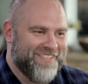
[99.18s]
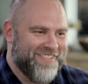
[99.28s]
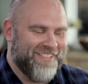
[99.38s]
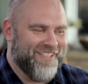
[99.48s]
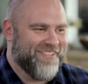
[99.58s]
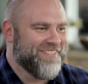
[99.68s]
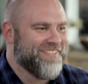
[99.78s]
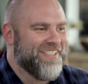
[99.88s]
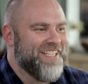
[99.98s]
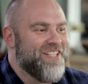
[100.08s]
you know,
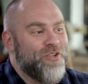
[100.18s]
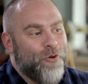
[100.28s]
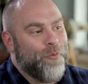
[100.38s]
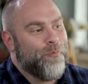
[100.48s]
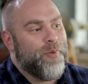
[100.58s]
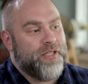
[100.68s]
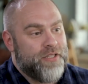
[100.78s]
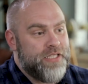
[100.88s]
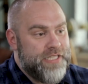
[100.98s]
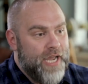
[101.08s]
So, but
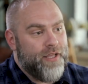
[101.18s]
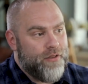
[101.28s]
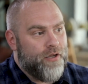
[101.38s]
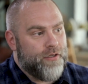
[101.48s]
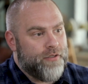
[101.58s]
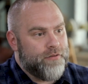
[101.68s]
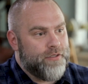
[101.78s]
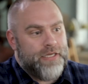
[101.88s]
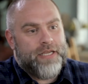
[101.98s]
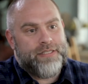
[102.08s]
the dialogue,
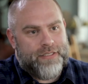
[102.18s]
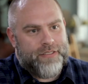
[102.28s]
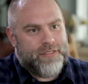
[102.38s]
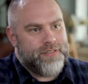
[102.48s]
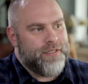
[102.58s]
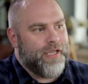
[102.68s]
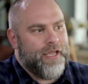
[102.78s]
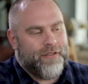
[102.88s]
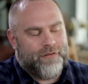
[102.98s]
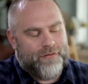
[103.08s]
the nice thing is, is like
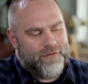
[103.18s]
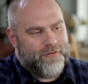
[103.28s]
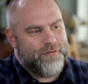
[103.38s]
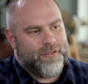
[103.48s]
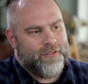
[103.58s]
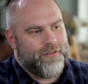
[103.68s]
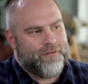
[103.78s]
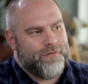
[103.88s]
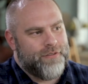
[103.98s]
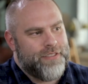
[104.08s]
I,
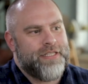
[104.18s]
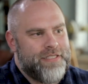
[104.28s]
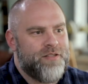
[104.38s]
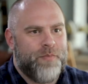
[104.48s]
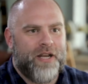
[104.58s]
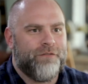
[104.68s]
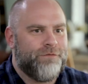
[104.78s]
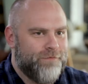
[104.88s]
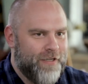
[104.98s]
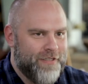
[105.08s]
like, it, this is about a,
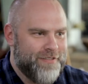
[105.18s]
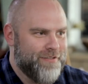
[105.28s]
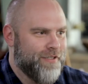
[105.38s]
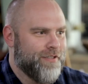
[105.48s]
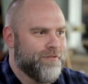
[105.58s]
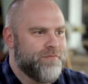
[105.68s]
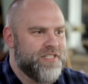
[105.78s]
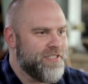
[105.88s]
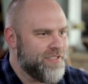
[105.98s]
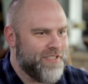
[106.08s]
a, a
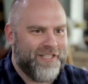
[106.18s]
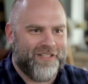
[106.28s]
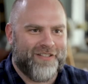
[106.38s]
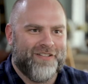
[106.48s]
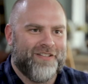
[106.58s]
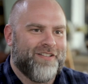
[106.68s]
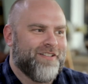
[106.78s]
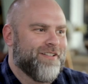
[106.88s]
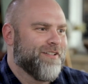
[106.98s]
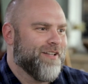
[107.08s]
slick
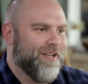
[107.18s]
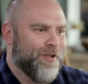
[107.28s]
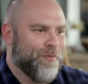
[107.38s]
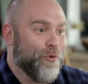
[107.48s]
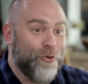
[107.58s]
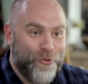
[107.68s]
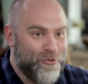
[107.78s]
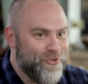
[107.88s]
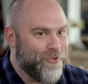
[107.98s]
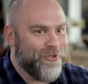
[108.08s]
uh,
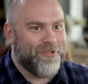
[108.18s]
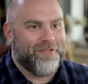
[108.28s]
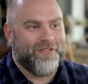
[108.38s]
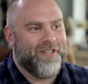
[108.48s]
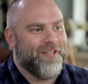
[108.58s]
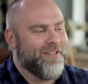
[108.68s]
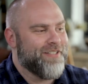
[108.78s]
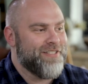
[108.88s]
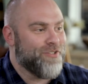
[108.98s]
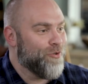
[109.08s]
producer. Uh,
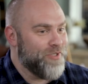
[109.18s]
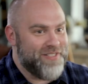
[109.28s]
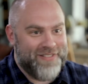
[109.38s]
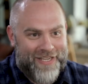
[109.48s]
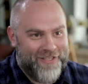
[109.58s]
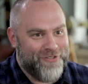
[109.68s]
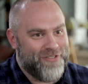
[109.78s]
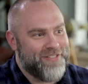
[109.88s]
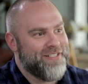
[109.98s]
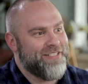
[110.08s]
he's good with
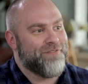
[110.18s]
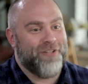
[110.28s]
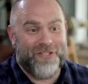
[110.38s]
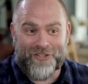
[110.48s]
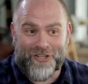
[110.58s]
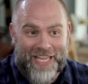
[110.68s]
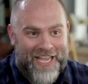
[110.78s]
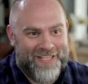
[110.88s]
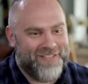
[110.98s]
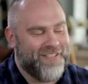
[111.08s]
sales. He's very
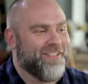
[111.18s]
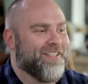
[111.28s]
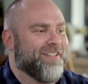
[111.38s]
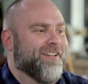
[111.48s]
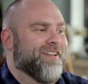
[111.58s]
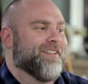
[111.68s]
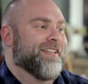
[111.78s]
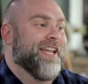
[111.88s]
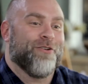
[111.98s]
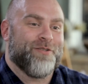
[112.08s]
sarcastic, uh,
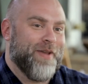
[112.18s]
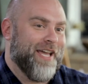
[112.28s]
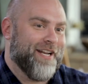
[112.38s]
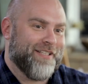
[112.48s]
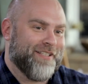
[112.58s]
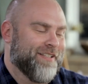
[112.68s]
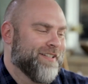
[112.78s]
charismatic.